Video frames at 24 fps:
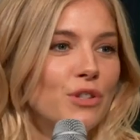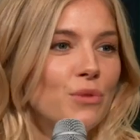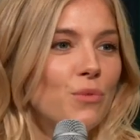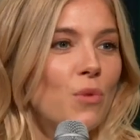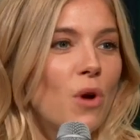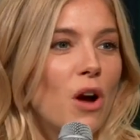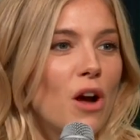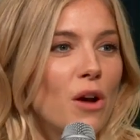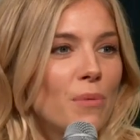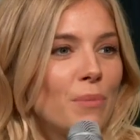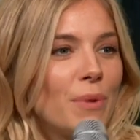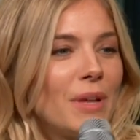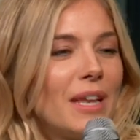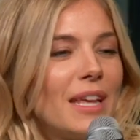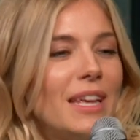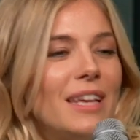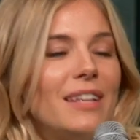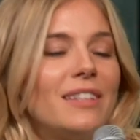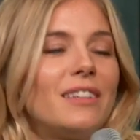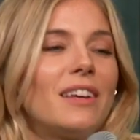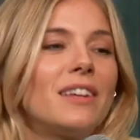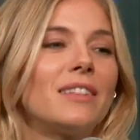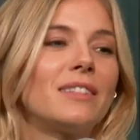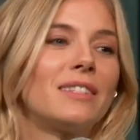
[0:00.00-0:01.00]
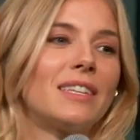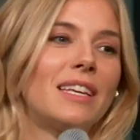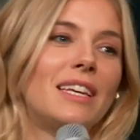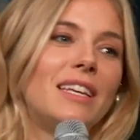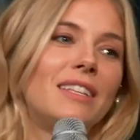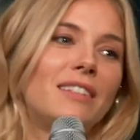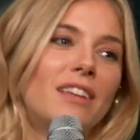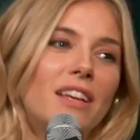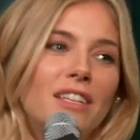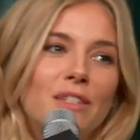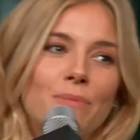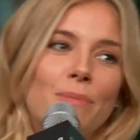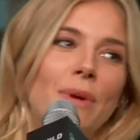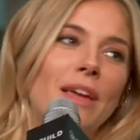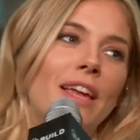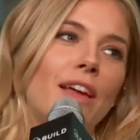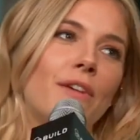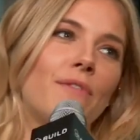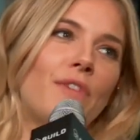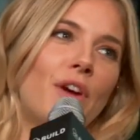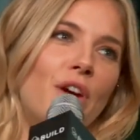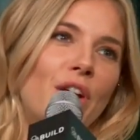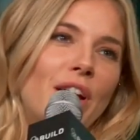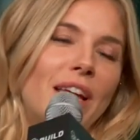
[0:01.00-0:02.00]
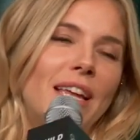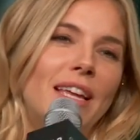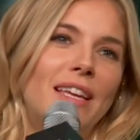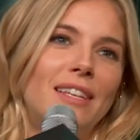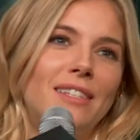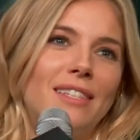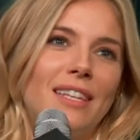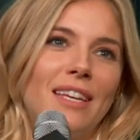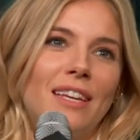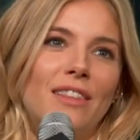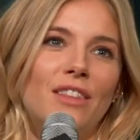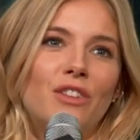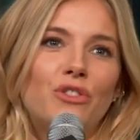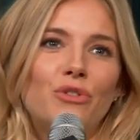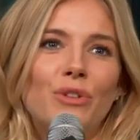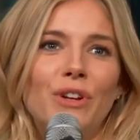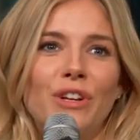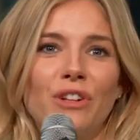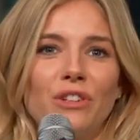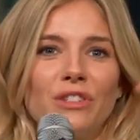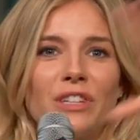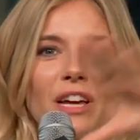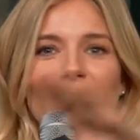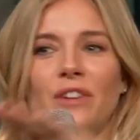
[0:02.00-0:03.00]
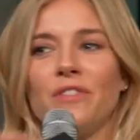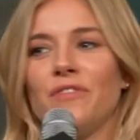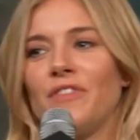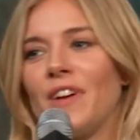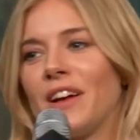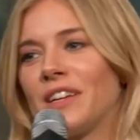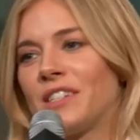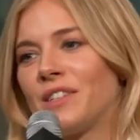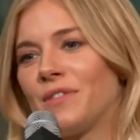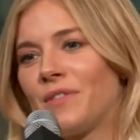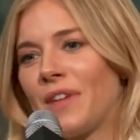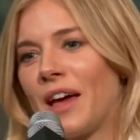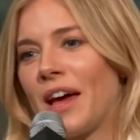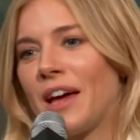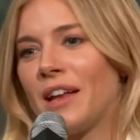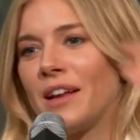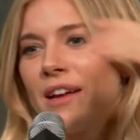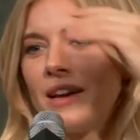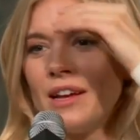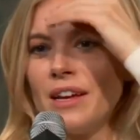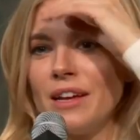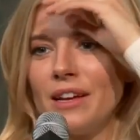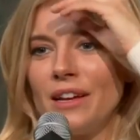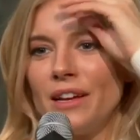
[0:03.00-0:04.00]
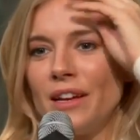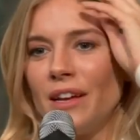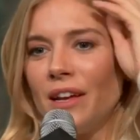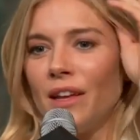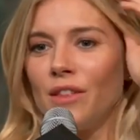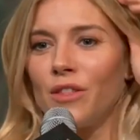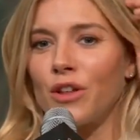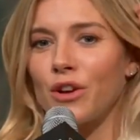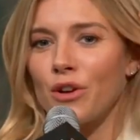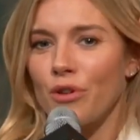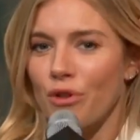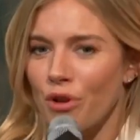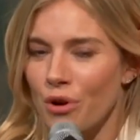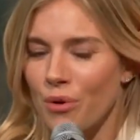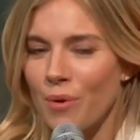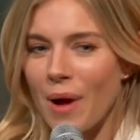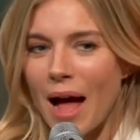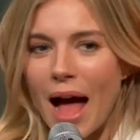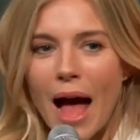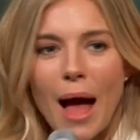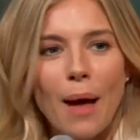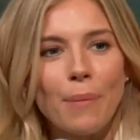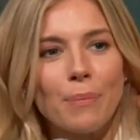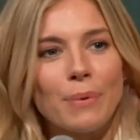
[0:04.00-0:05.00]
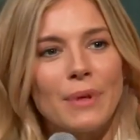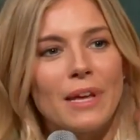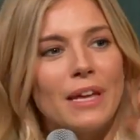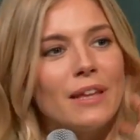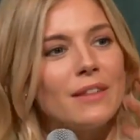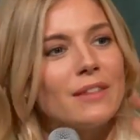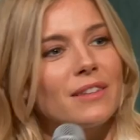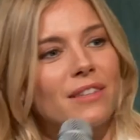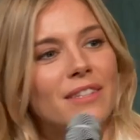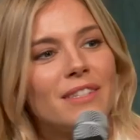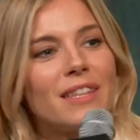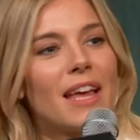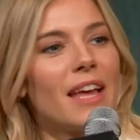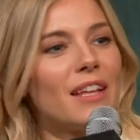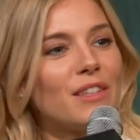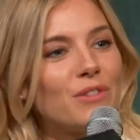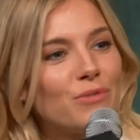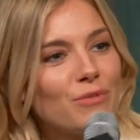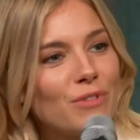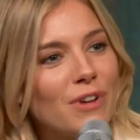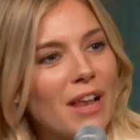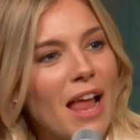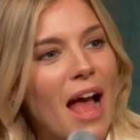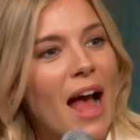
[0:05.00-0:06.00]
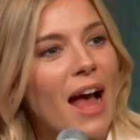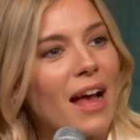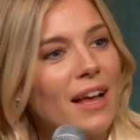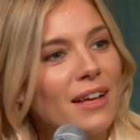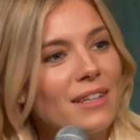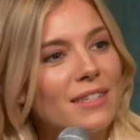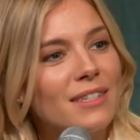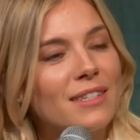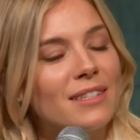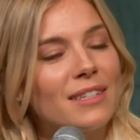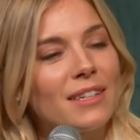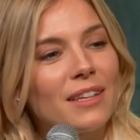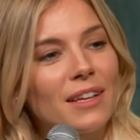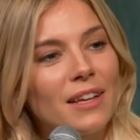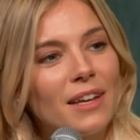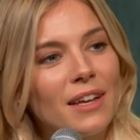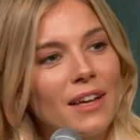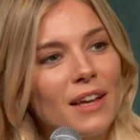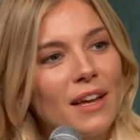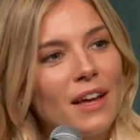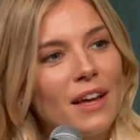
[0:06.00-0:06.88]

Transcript: it to work, but he does make it very easy, and the trickle-down effect of that, the crew are happy, the set's relaxed.